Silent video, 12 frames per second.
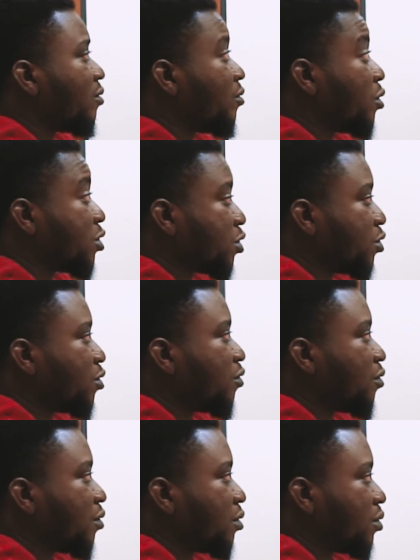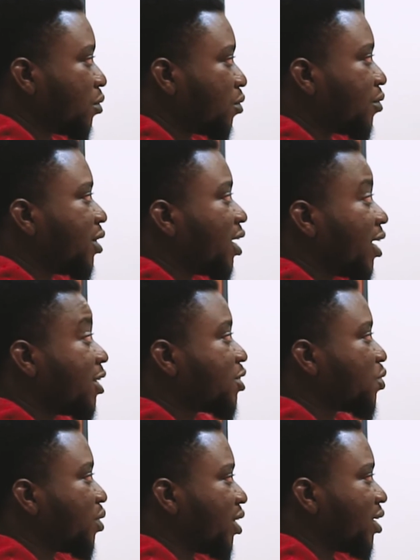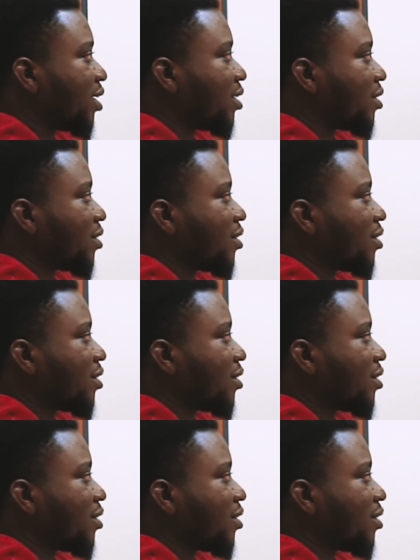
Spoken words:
voting you to elect you again.